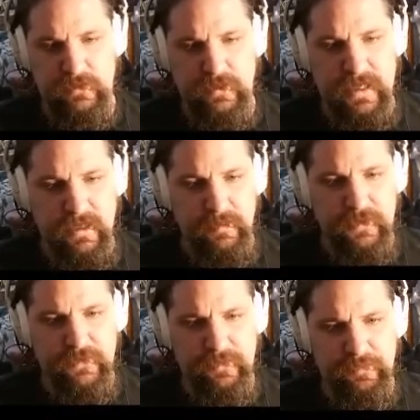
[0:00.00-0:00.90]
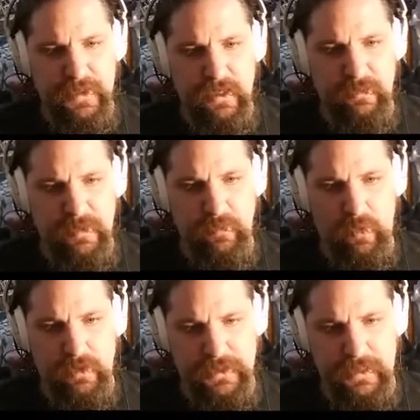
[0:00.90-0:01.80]
Enemies appear to be
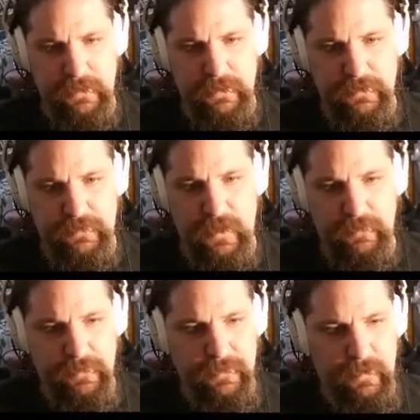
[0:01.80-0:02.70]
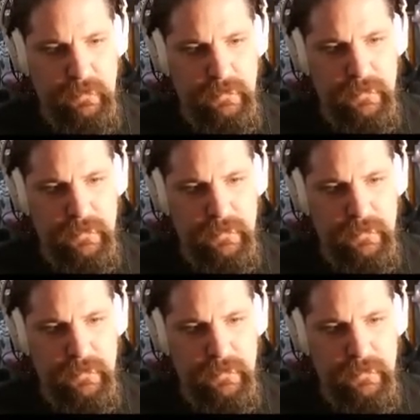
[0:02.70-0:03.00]
more deadly in this level than they were in the